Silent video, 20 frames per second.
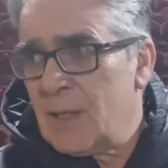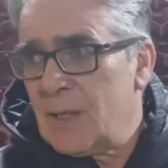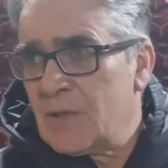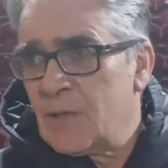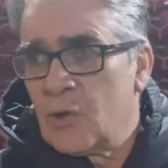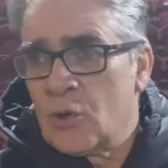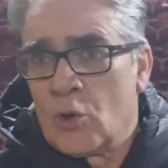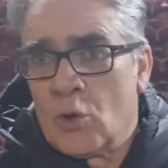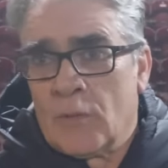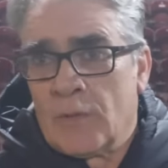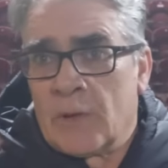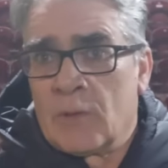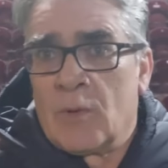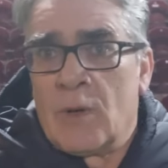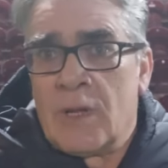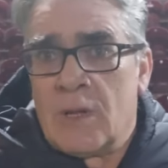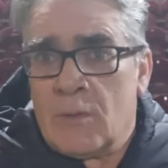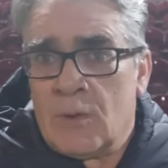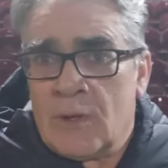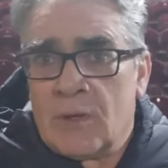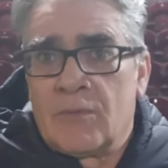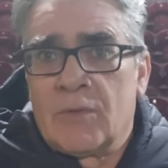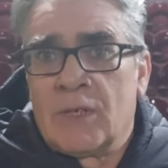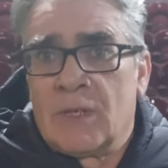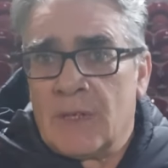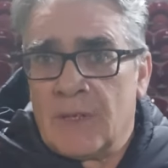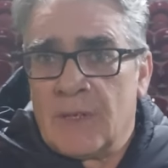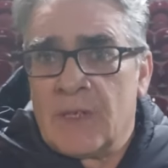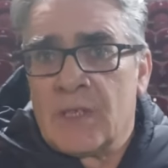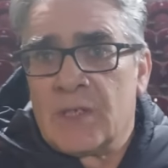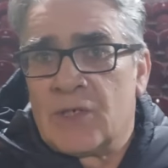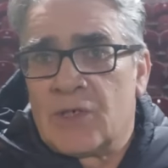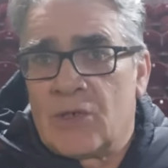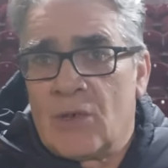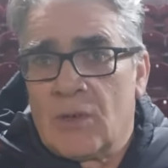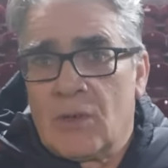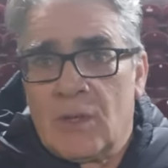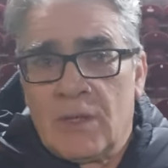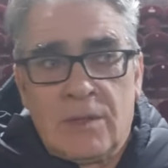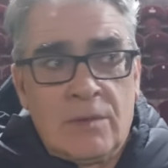I took over when they were really, really
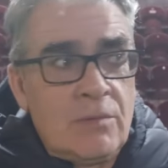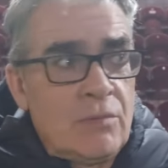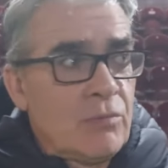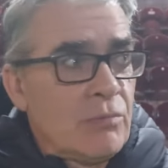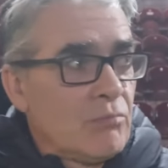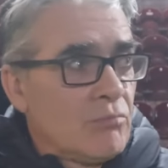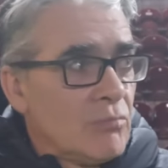struggling.